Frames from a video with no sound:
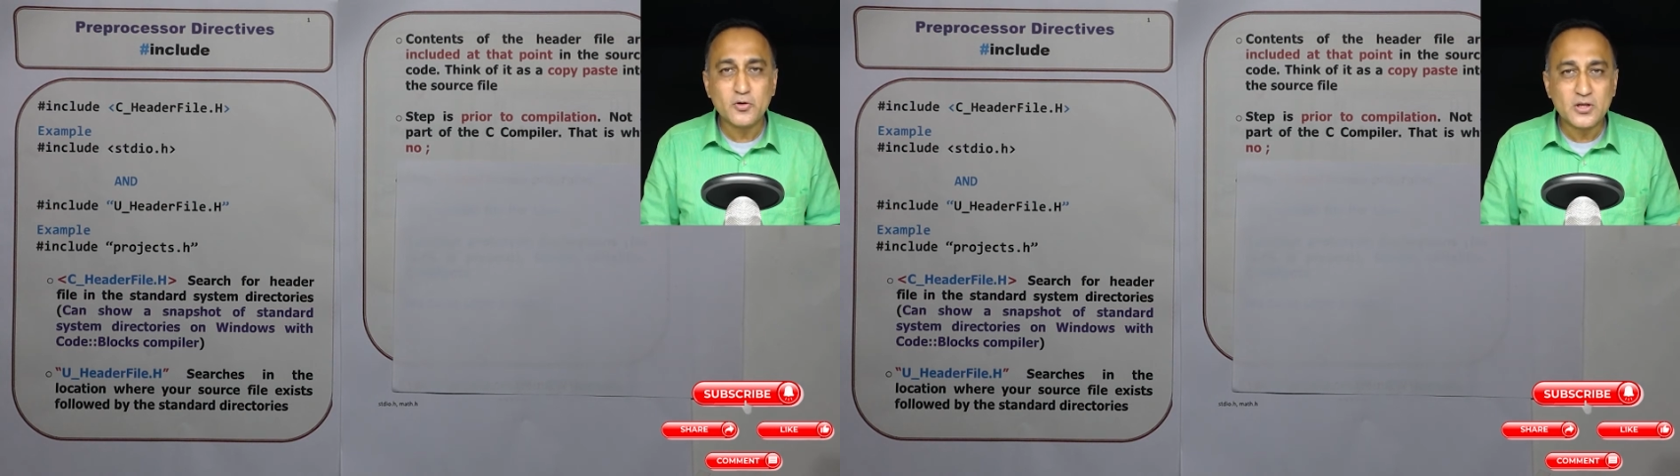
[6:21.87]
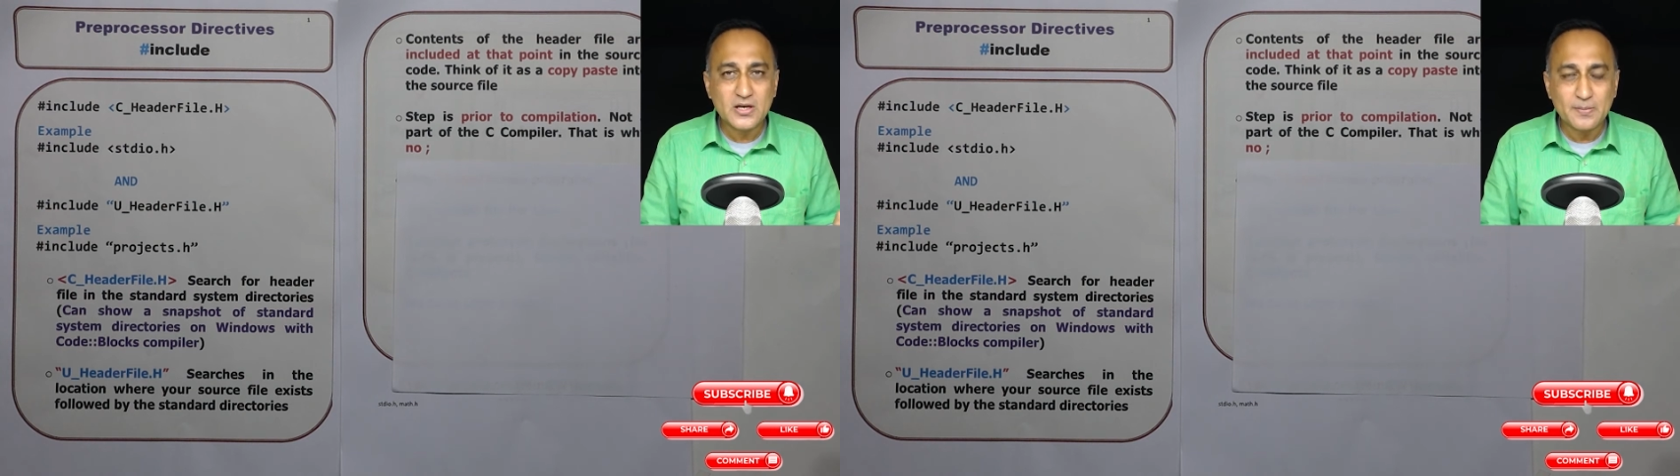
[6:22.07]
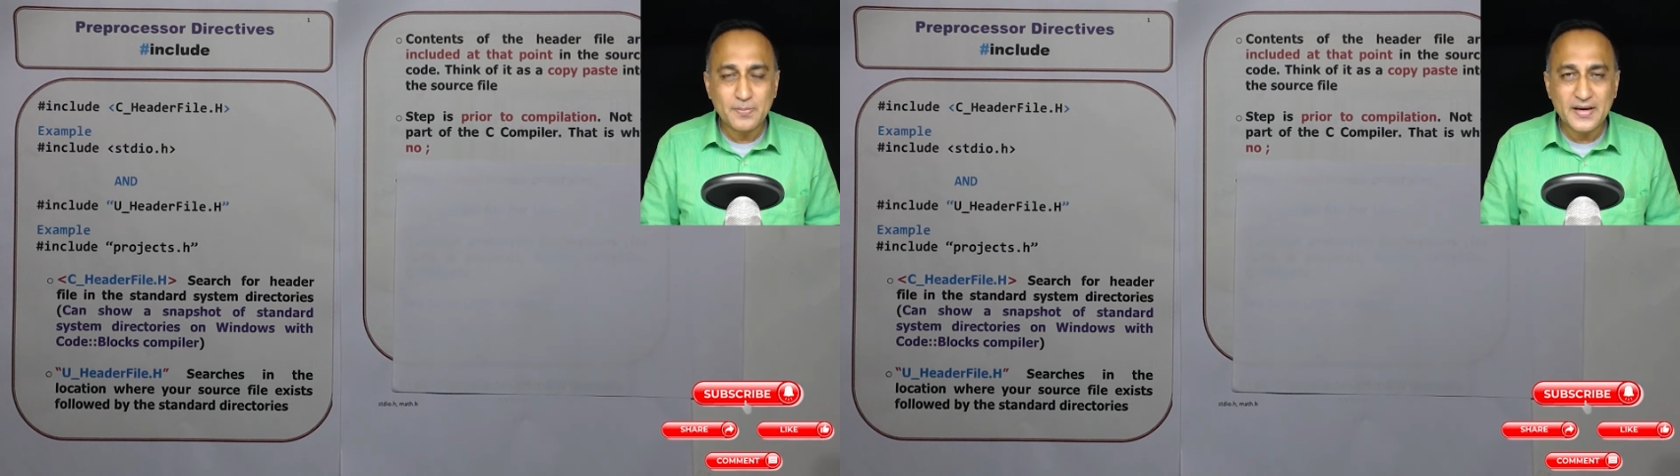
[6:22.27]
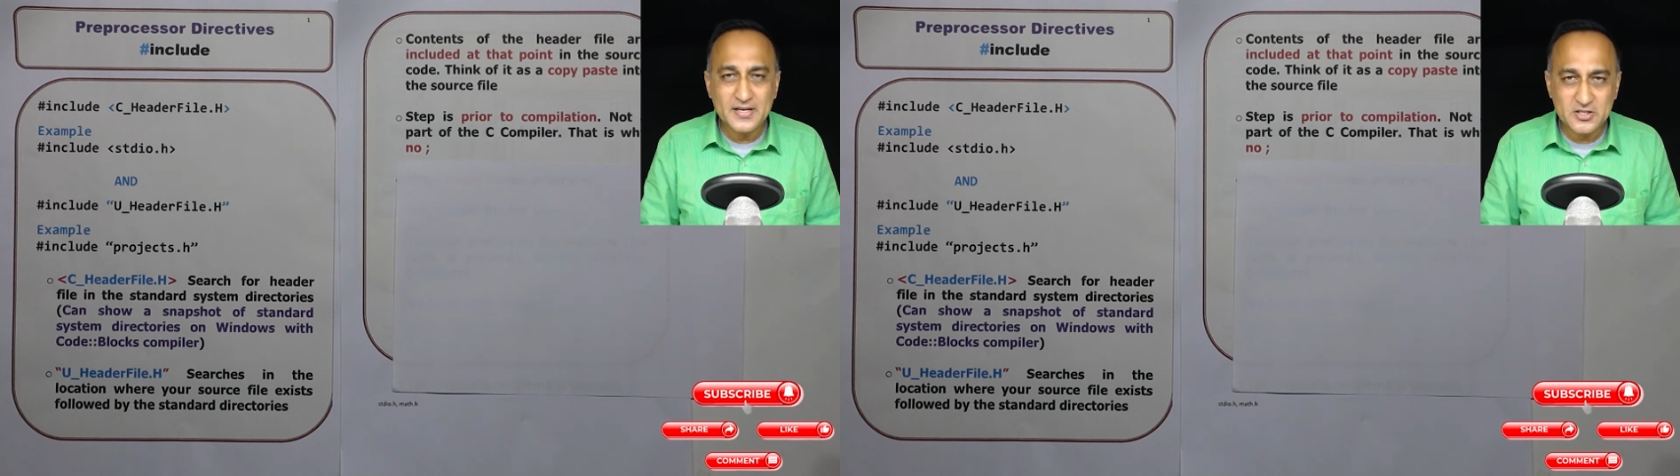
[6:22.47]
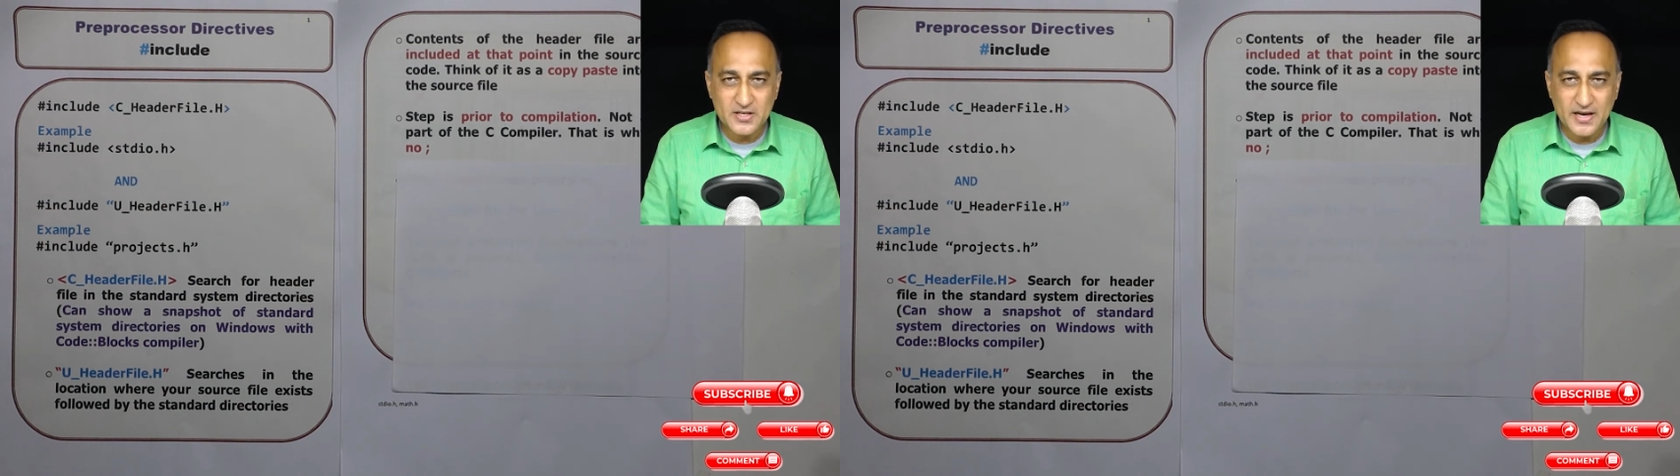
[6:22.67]
the
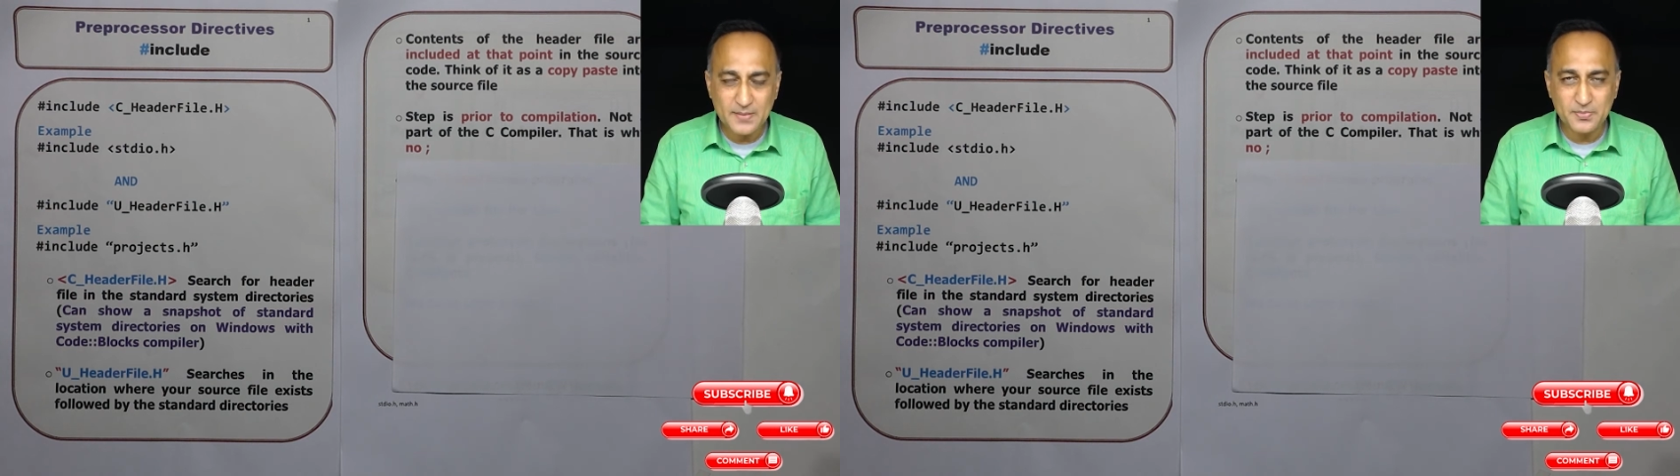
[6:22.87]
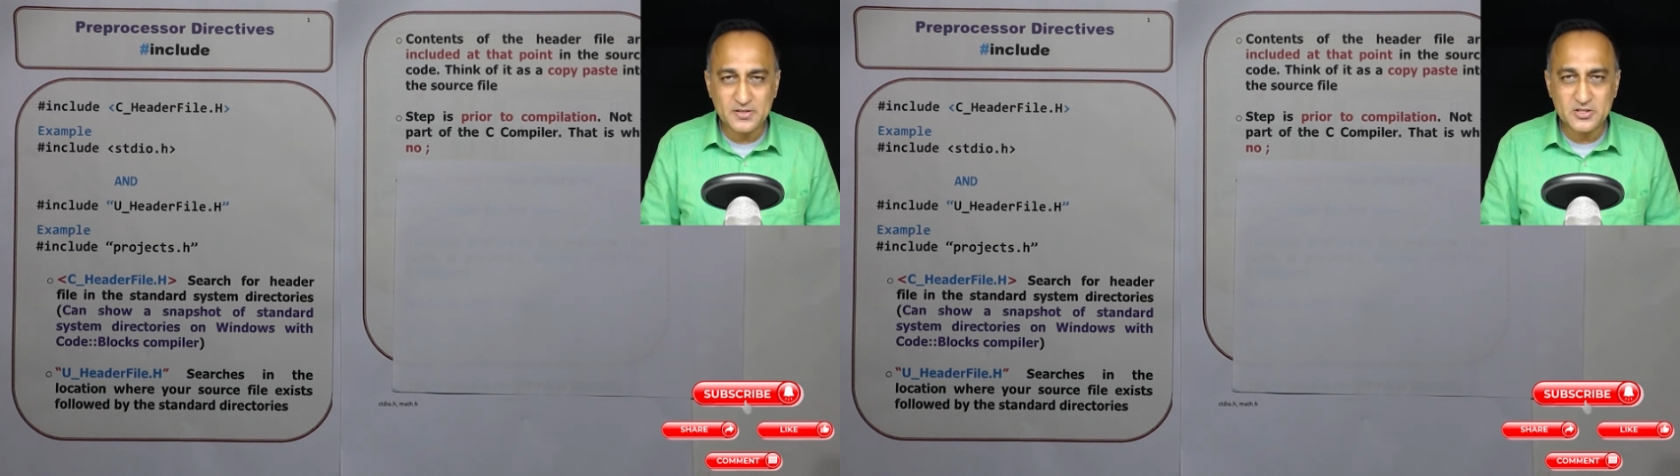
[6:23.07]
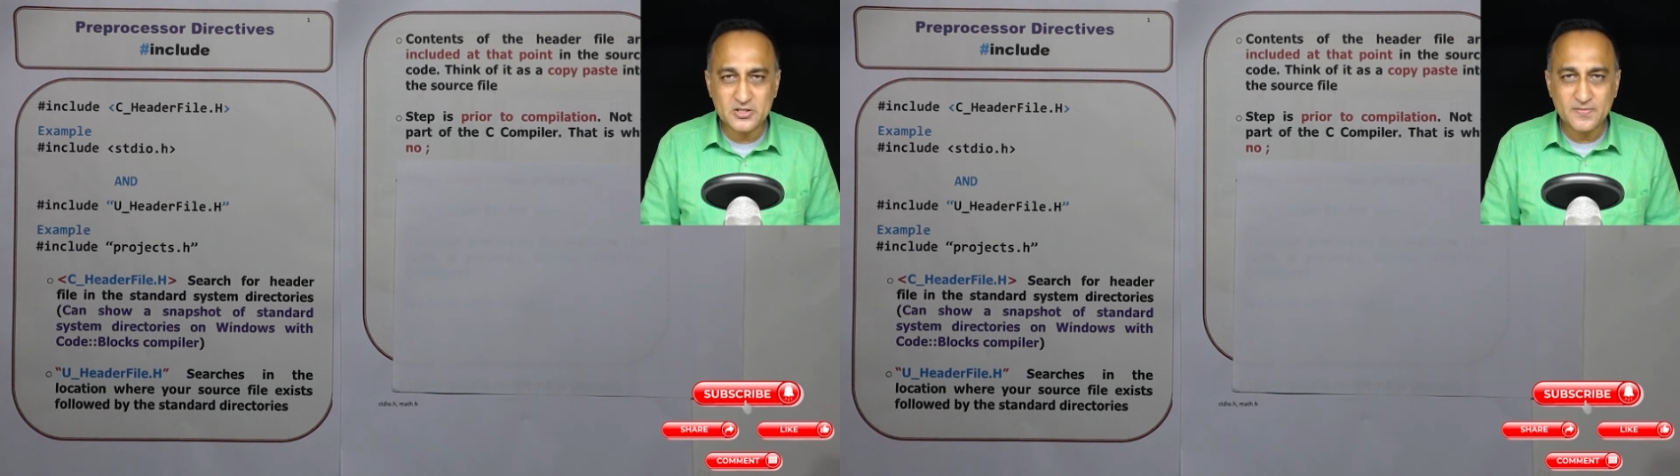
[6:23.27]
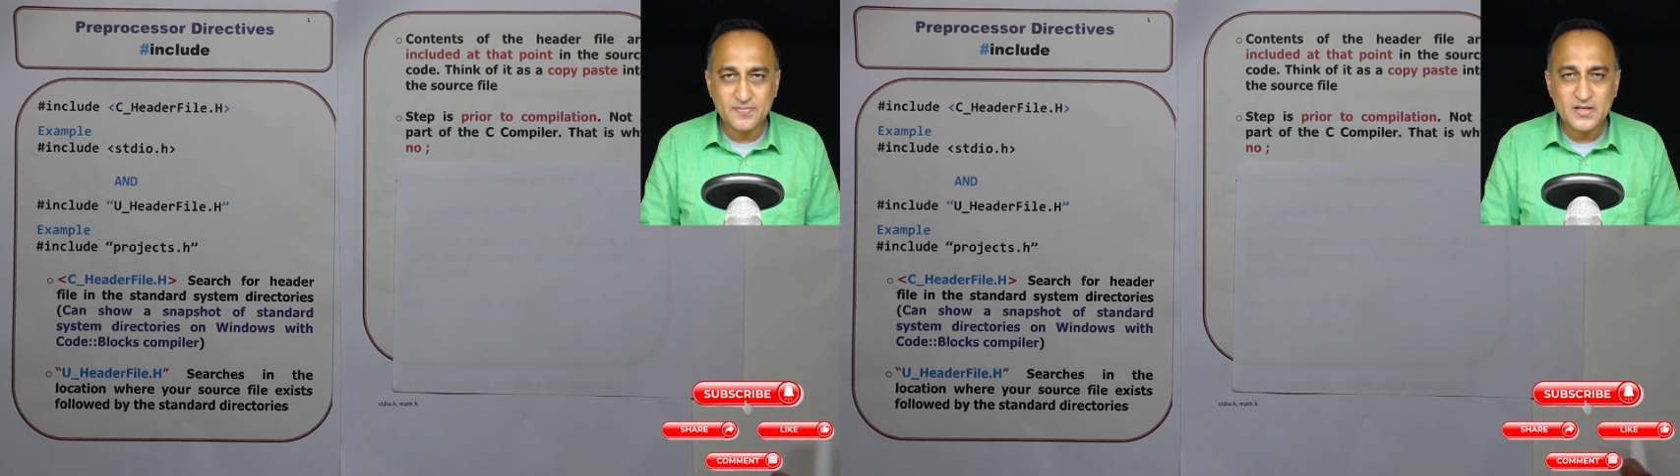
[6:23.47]
compilation happens.